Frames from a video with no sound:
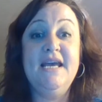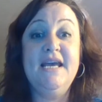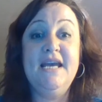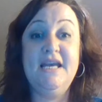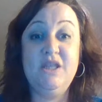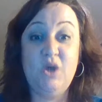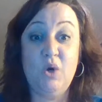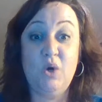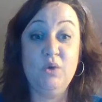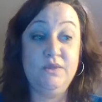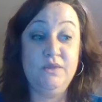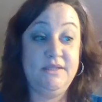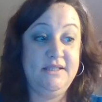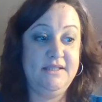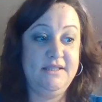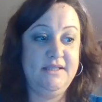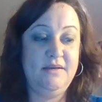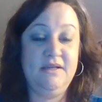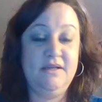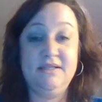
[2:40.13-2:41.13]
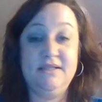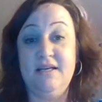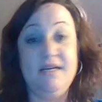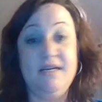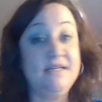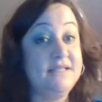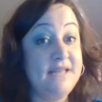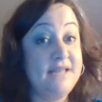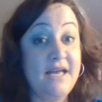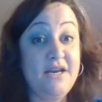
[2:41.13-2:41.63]
And the host is it, because an
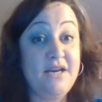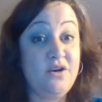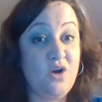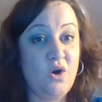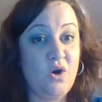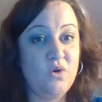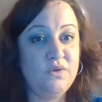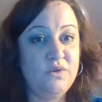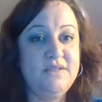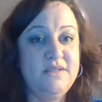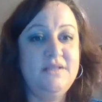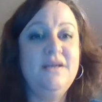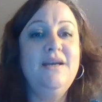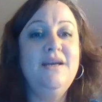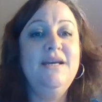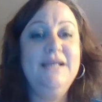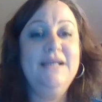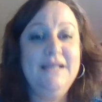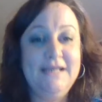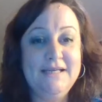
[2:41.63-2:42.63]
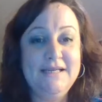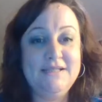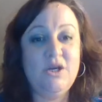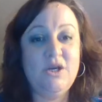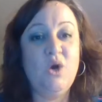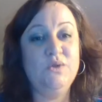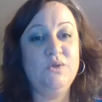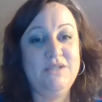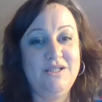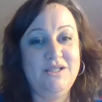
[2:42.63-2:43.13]
excited host is a
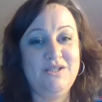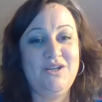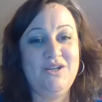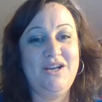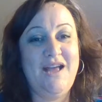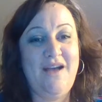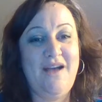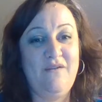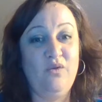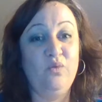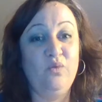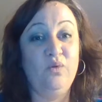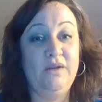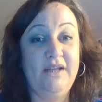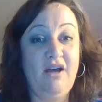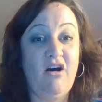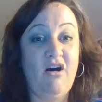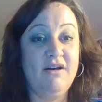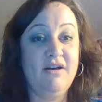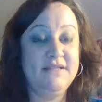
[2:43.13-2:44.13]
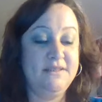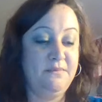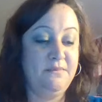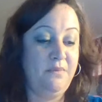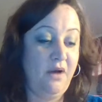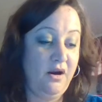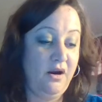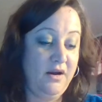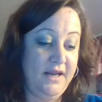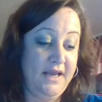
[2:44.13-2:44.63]
host that's going to have a really awesome
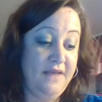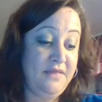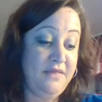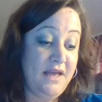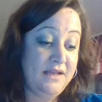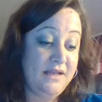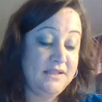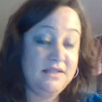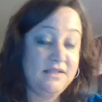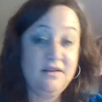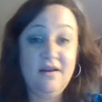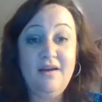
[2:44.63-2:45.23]
party, and that's